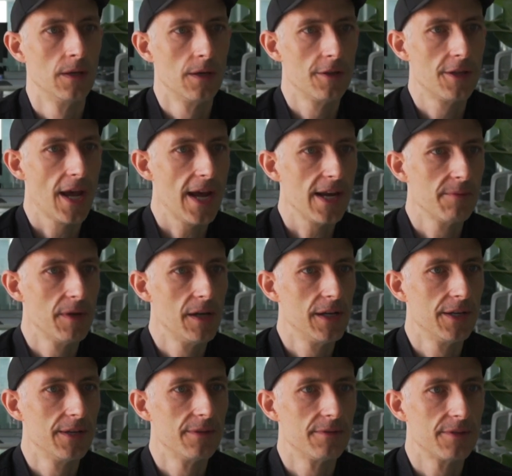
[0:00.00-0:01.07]
The 80
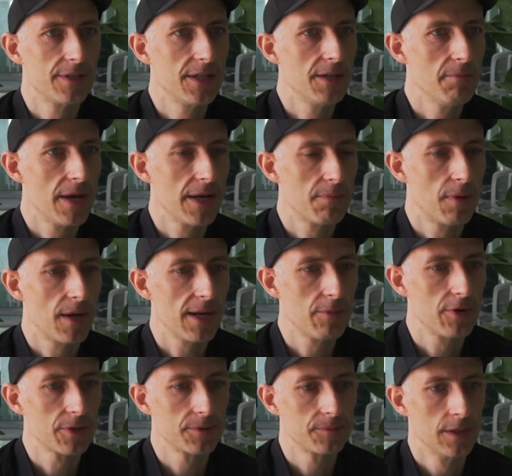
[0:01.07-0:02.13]
million teammate
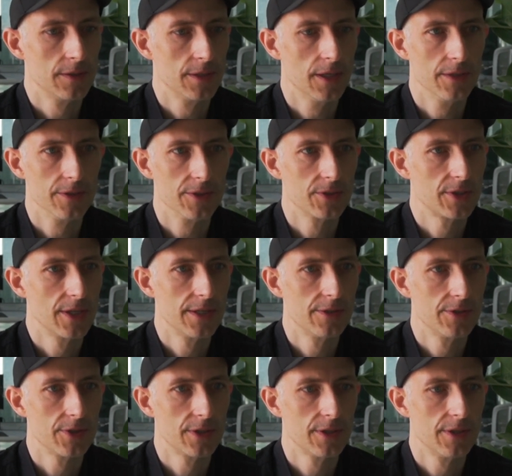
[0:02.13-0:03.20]
playbook. You
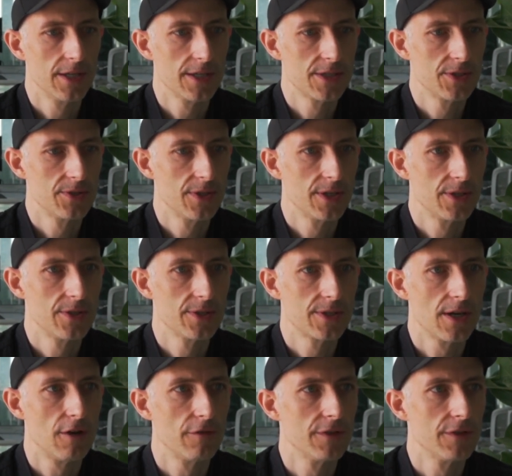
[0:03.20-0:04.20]
can listen to it yourself.